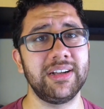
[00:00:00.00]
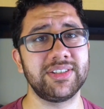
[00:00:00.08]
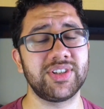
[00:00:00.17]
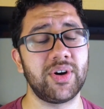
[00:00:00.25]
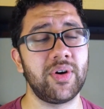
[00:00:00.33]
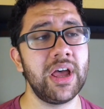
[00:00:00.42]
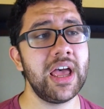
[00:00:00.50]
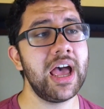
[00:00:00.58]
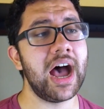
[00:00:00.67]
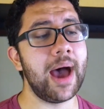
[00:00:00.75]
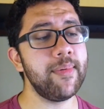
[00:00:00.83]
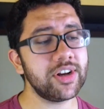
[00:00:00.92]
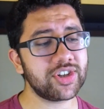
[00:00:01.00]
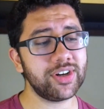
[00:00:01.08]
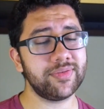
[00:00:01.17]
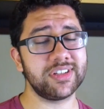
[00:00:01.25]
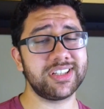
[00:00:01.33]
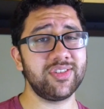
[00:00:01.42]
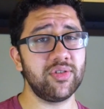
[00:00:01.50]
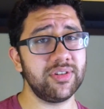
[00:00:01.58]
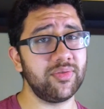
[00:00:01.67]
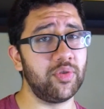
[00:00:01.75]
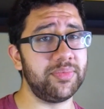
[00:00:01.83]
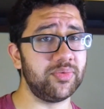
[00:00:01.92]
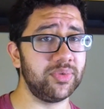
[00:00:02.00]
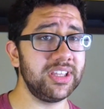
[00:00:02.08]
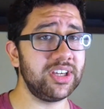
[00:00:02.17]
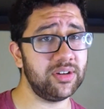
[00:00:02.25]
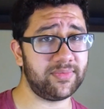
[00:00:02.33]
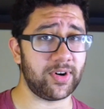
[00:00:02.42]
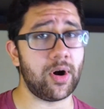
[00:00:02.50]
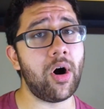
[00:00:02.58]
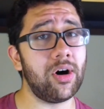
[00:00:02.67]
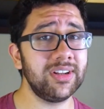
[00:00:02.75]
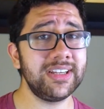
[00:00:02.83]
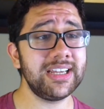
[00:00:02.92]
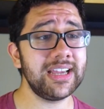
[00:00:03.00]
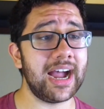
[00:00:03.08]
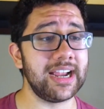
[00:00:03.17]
So I'm not sure if this thing will, will be really good for hauling.